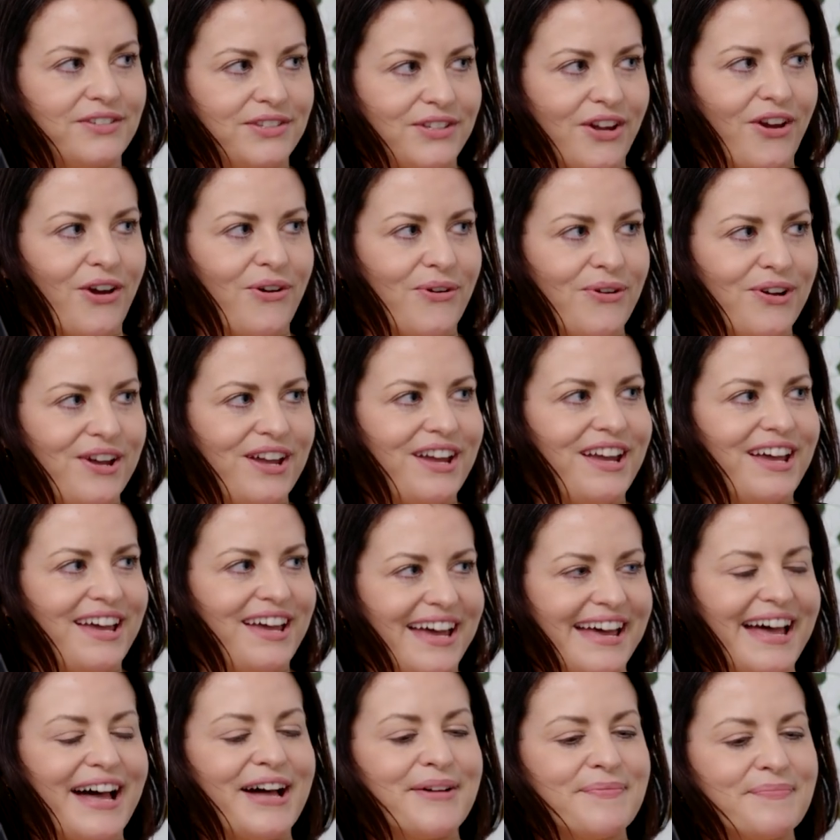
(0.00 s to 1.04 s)
So
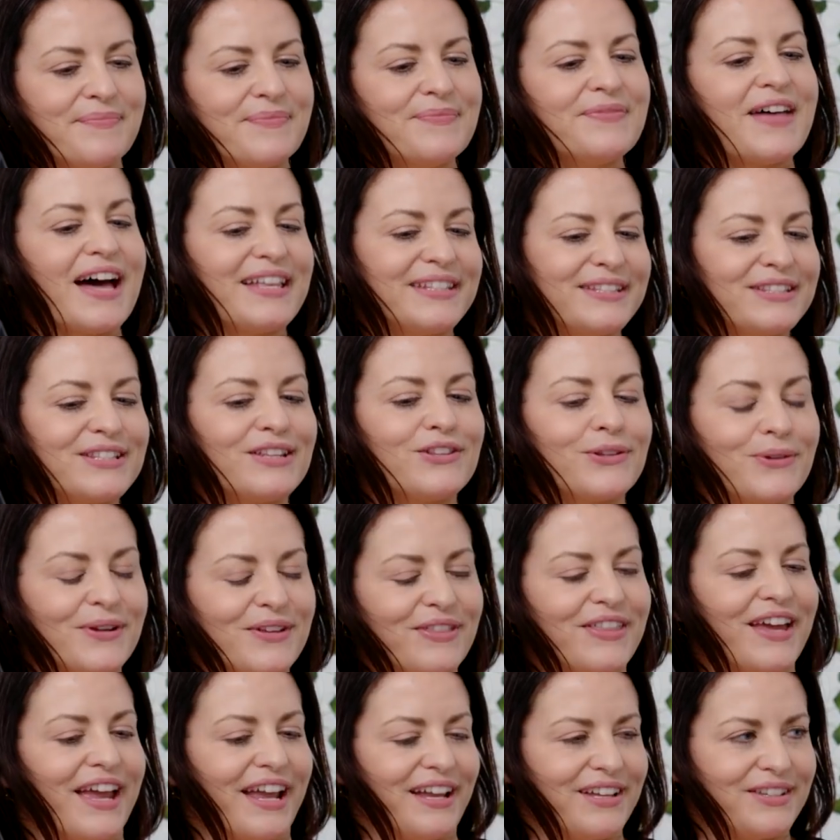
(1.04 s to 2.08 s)
um, that's the
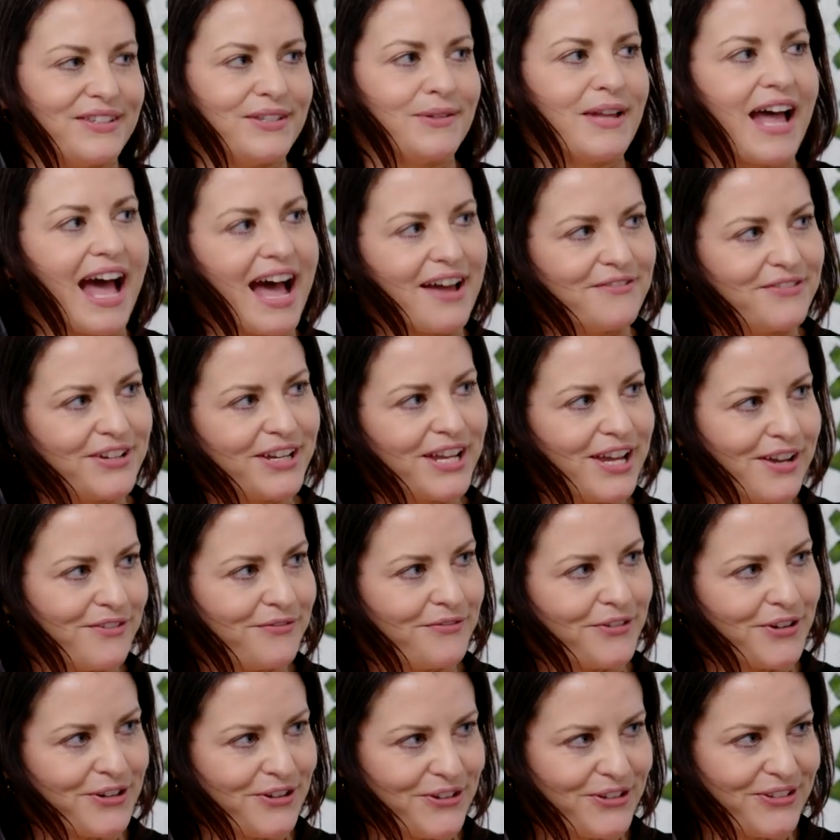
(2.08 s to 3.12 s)
three things.
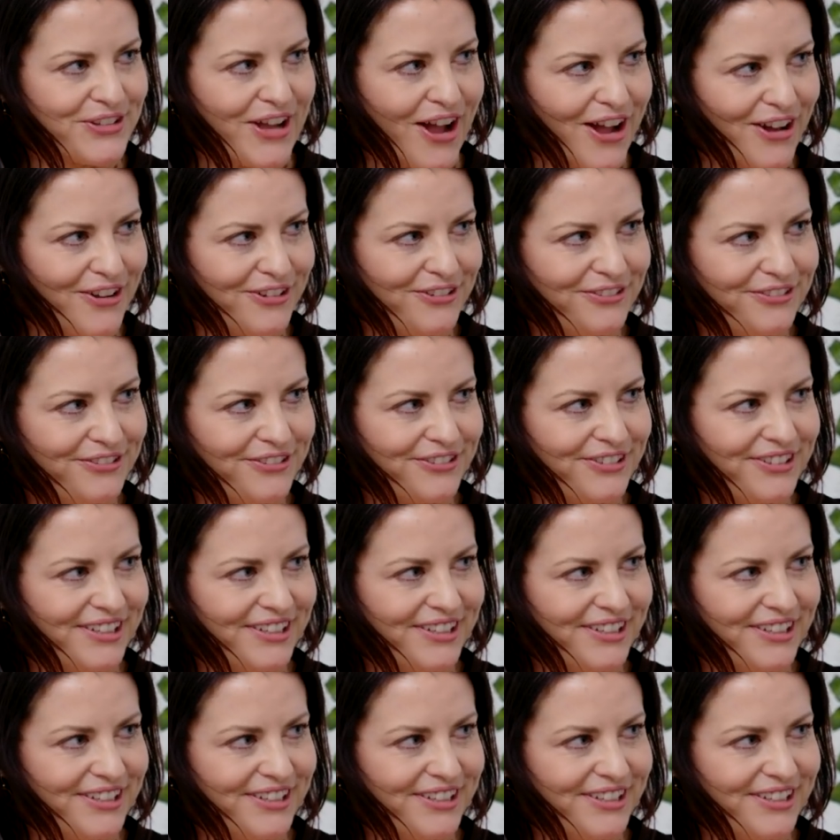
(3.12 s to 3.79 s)
Advocate for yourself.